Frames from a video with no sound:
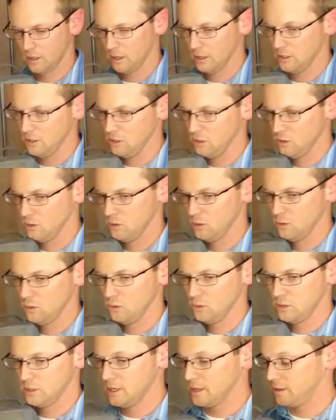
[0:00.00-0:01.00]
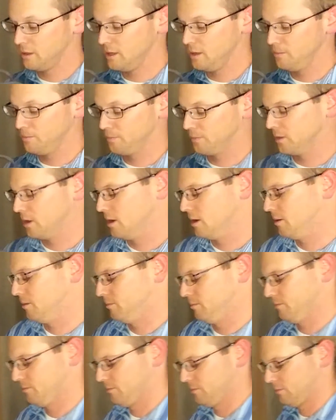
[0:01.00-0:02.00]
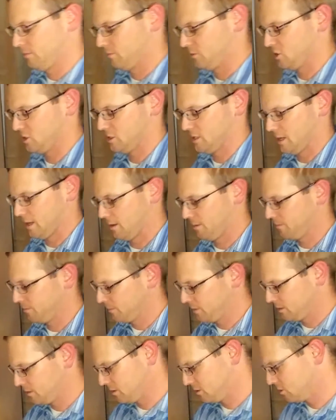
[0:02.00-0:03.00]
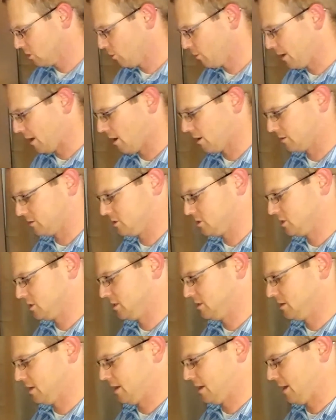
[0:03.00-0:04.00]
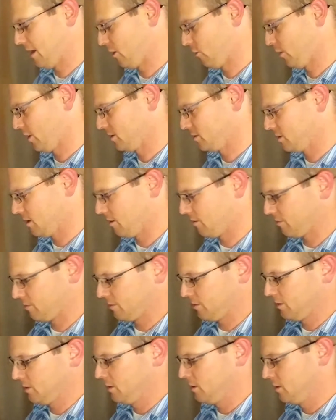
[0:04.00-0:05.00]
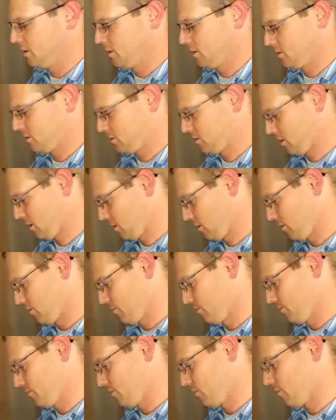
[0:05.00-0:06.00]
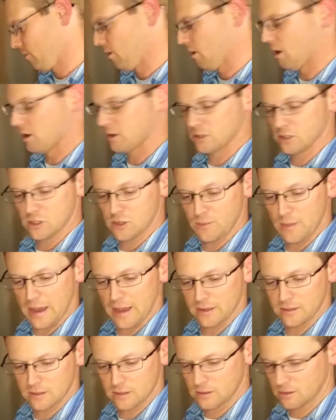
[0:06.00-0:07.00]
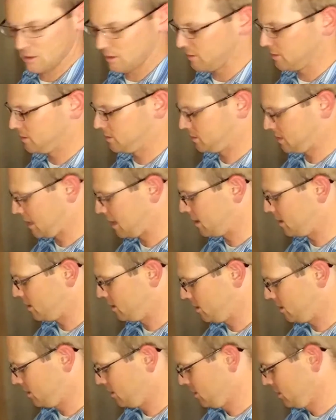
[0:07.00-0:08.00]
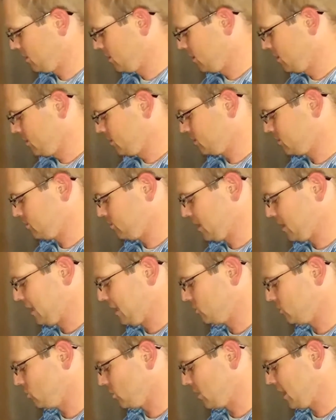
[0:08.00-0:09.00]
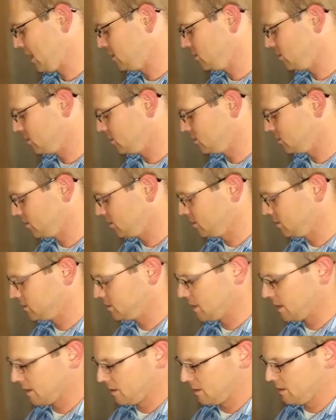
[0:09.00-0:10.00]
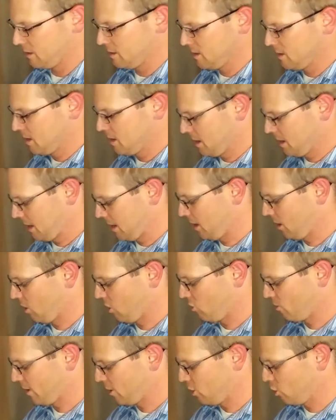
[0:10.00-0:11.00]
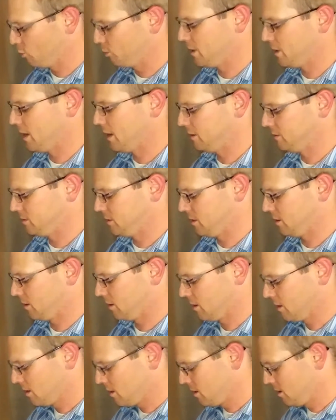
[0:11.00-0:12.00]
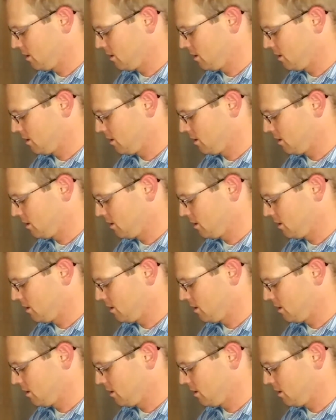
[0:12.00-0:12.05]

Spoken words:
Can you see a theme? Just saying. This is all my oxygen and airway stuff. Some oxygen masks on this side, some nasal cannulas on this side, and all my OPAs here.